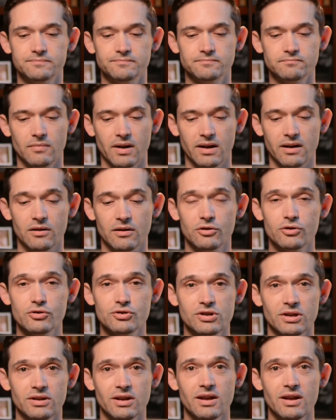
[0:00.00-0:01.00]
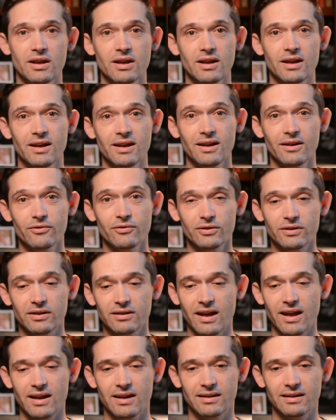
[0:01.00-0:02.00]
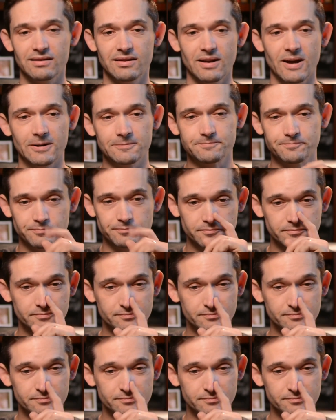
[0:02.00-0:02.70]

My conclusion for today is that